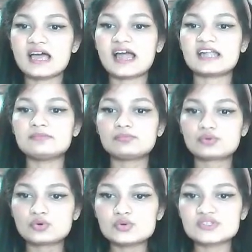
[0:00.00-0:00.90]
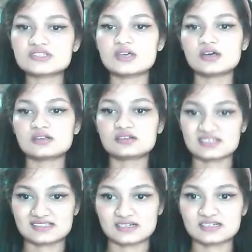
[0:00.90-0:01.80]
and Bruce
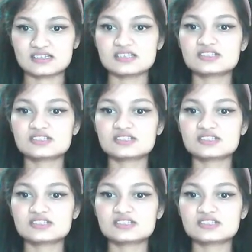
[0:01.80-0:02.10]
Russett.